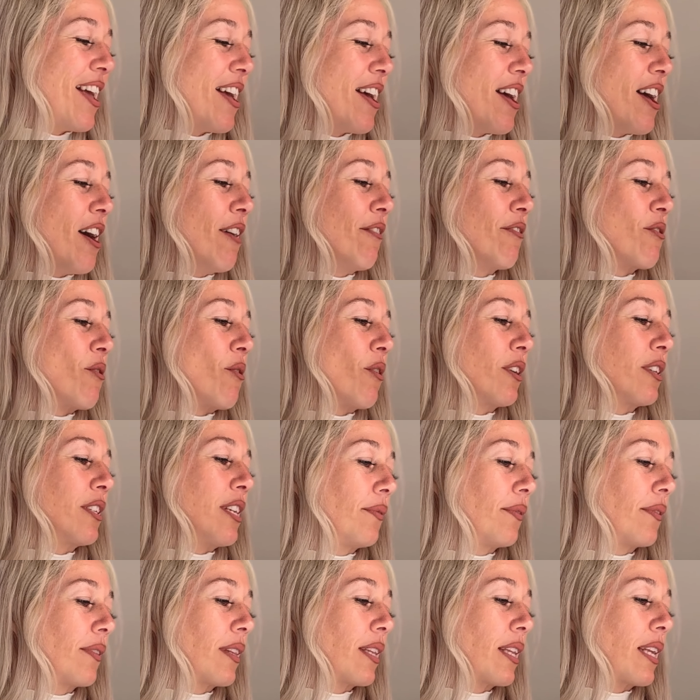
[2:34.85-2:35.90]
Of course, I
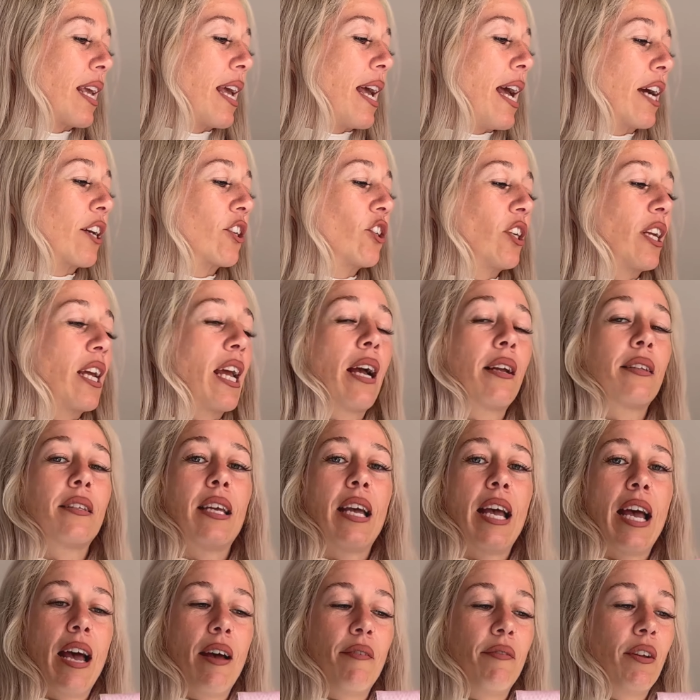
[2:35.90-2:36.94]
actually have to
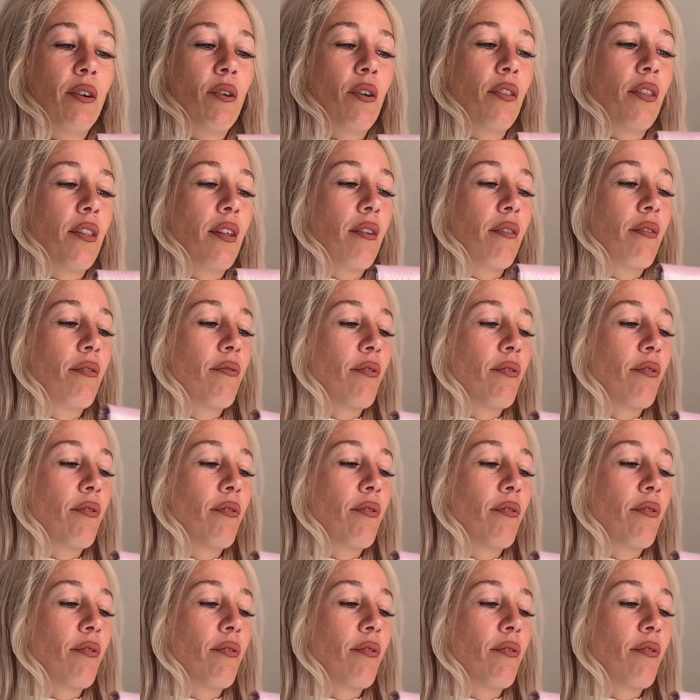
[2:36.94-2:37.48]
have it on the